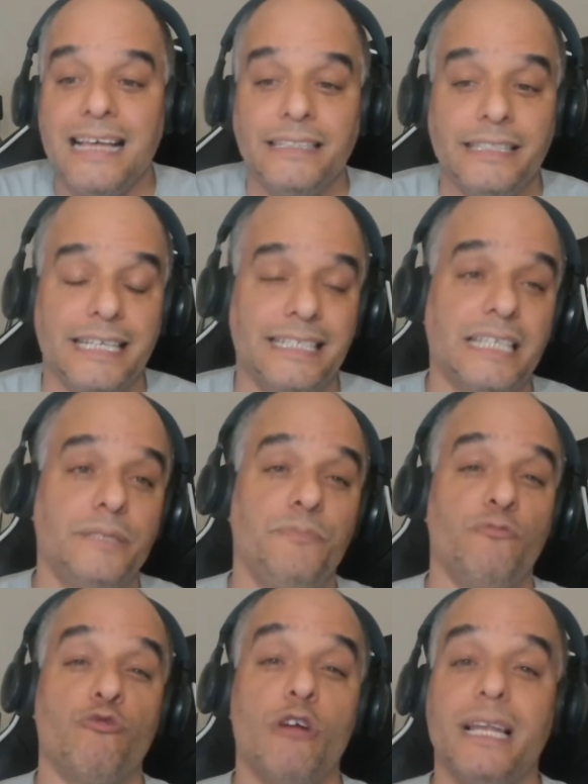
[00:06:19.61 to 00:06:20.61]
This is
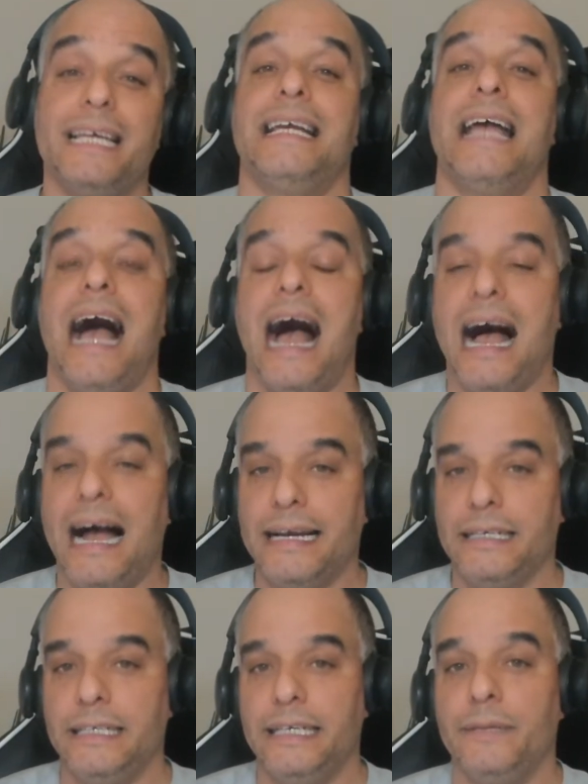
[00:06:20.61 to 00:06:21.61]
really
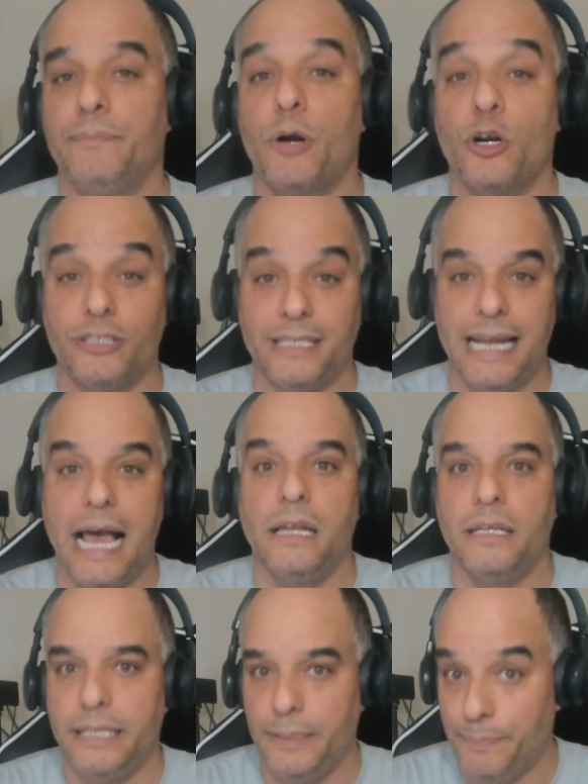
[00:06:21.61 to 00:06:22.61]
highly
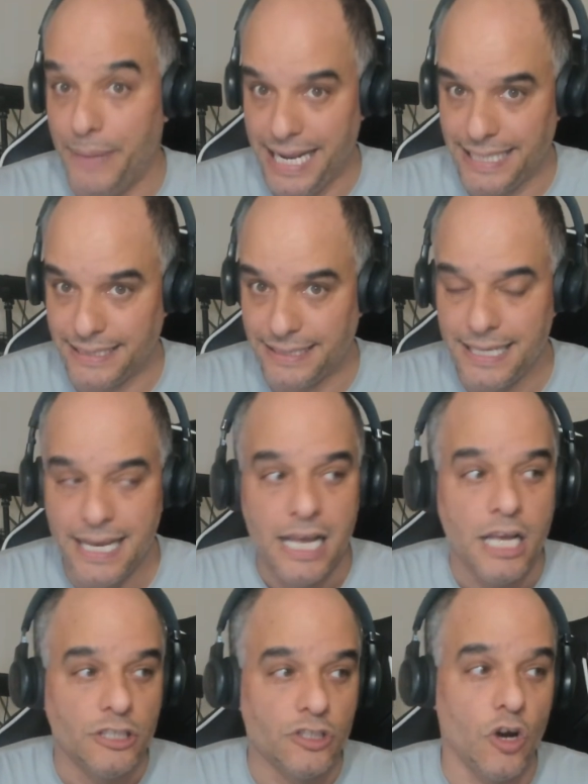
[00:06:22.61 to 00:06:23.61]
personality based.
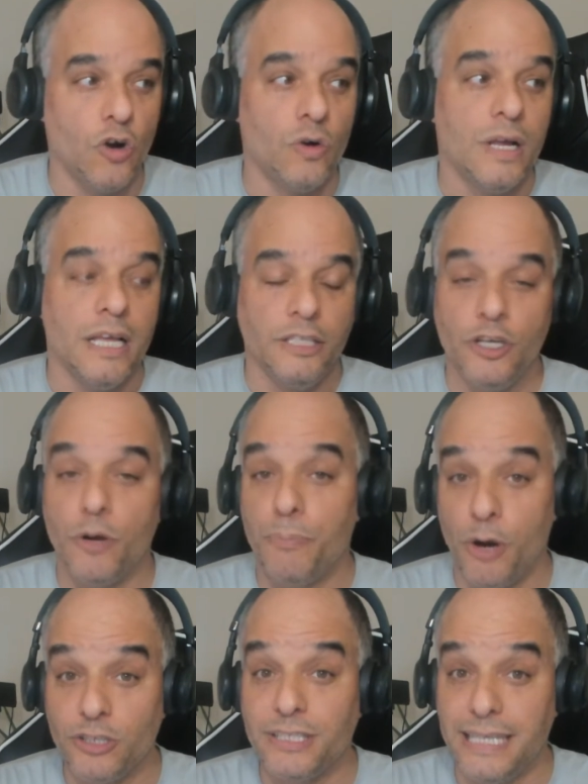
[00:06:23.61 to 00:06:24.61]
So your
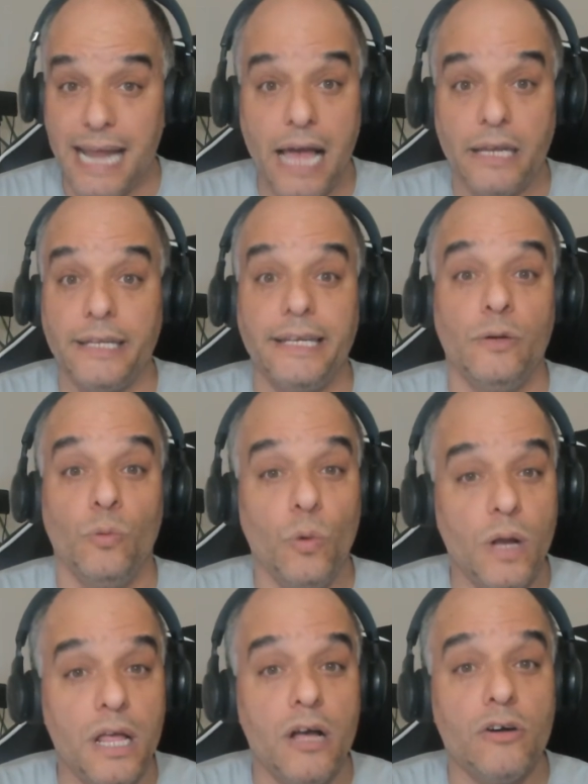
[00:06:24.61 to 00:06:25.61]
personality
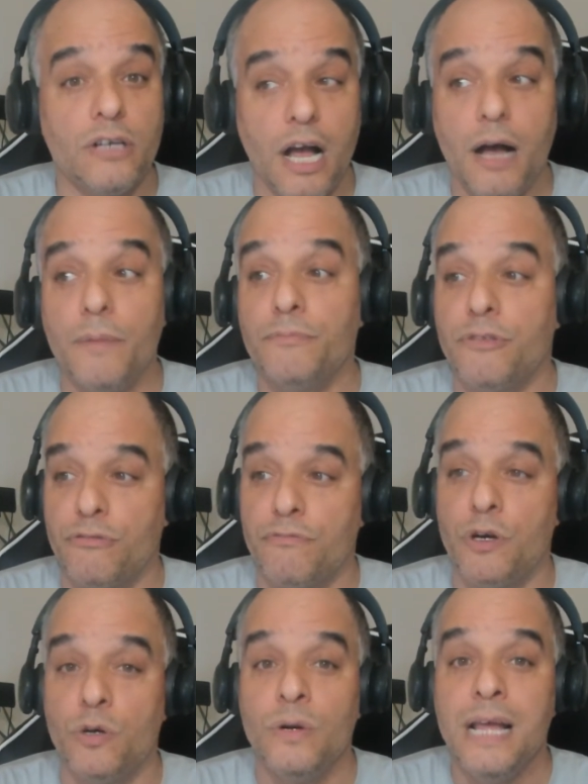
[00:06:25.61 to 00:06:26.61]
will come
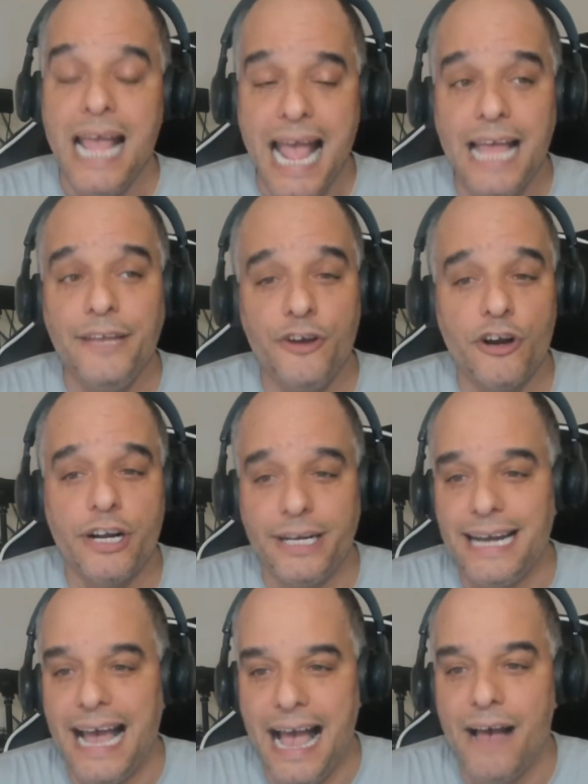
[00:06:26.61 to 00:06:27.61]
through and you're going
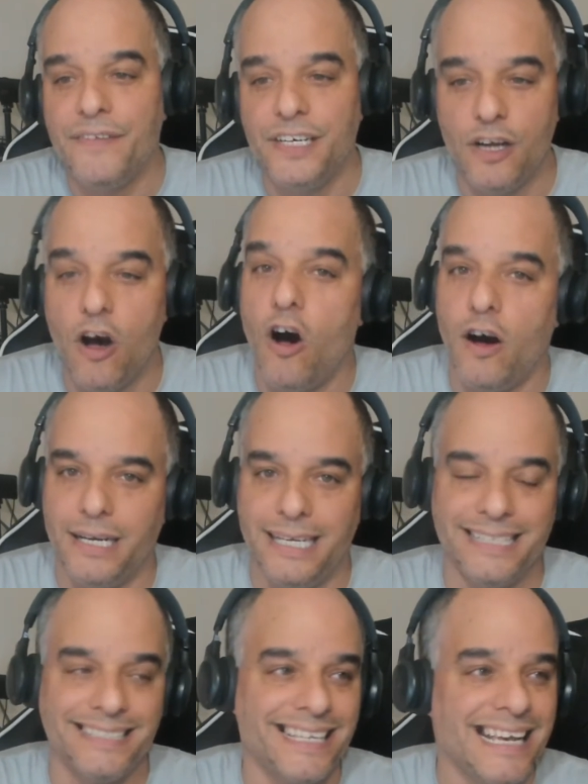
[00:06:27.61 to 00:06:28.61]
to have an
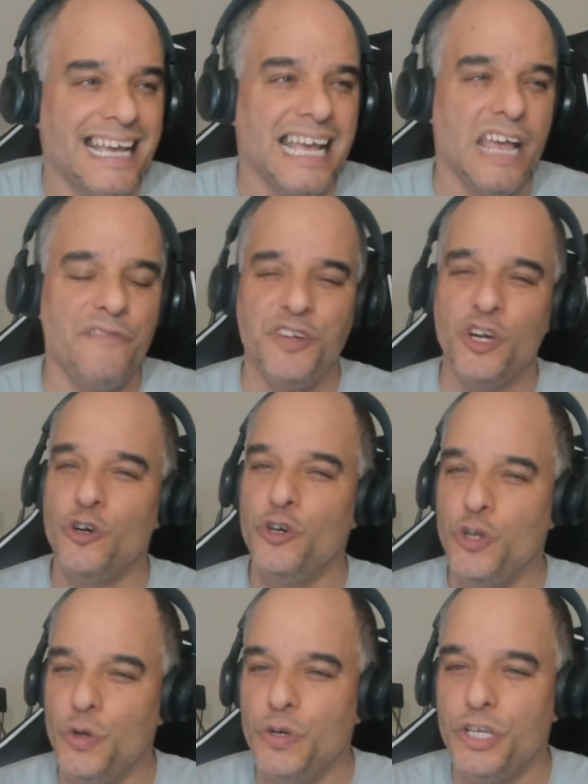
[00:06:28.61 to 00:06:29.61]
audience. If you're
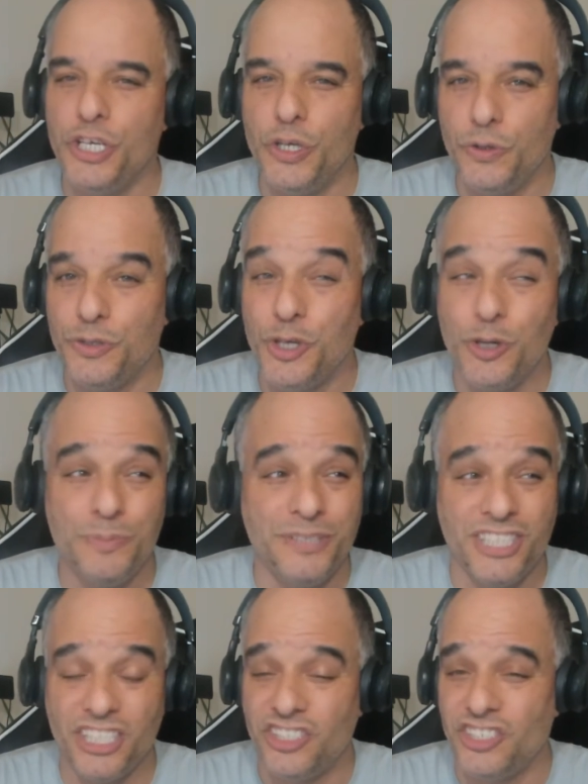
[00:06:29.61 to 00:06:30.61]
new to YouTube,
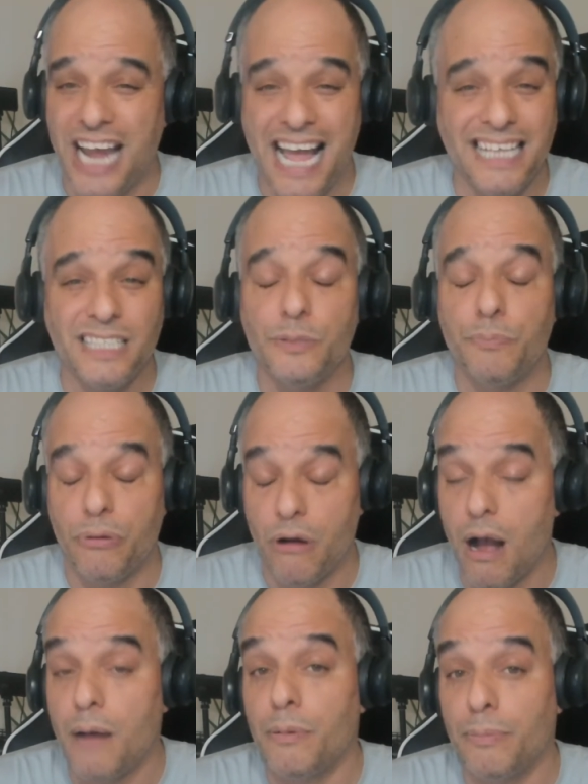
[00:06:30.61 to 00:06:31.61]
just chatting's
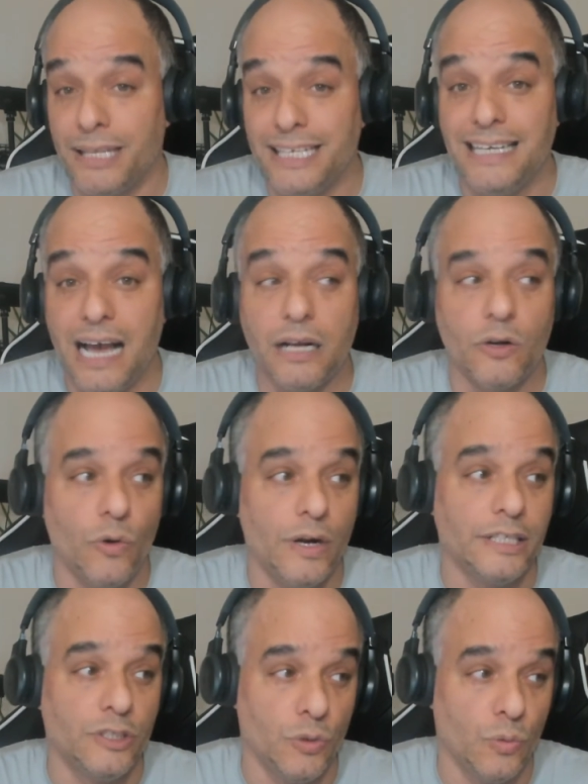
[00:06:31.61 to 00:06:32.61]
probably not going
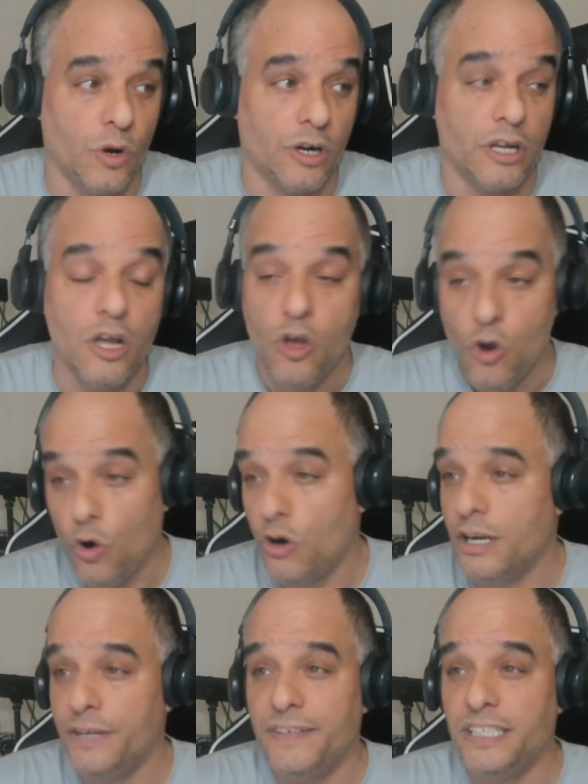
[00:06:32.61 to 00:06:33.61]
to work. Or
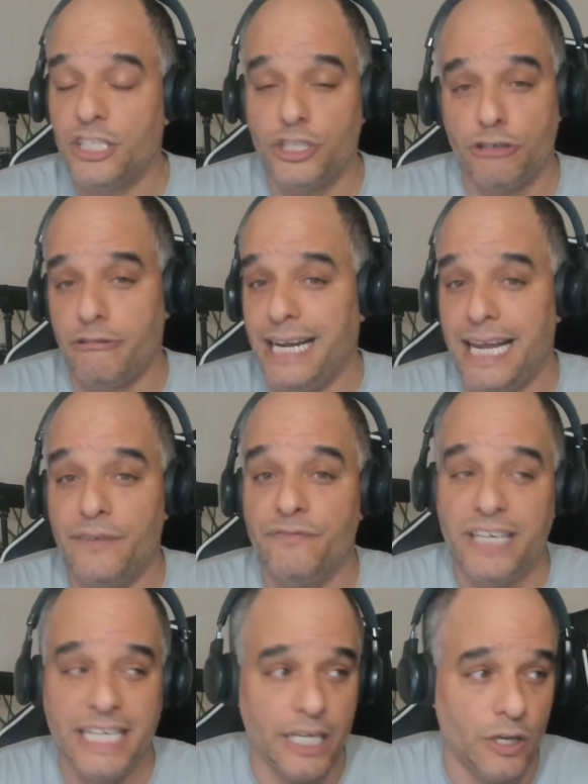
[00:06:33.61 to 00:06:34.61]
even just creating
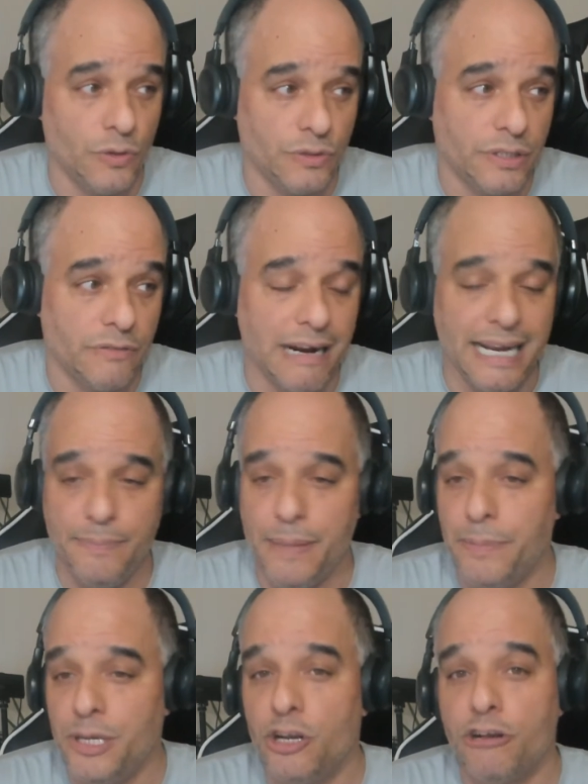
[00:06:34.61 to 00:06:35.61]
videos, right?
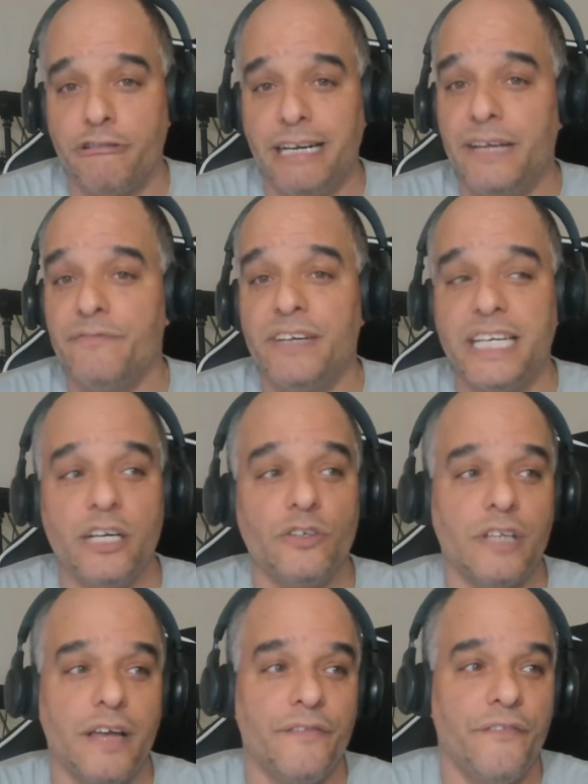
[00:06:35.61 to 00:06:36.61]
Maybe you're creating videos
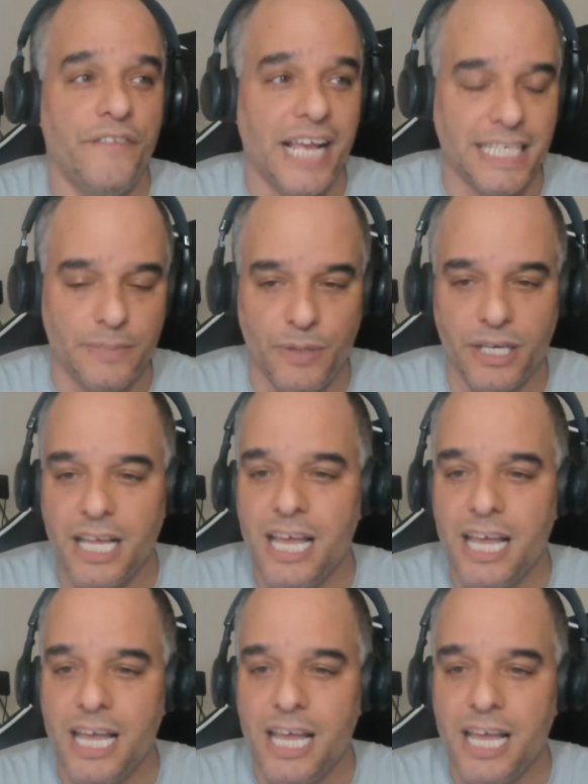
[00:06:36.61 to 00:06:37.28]
on Facebook.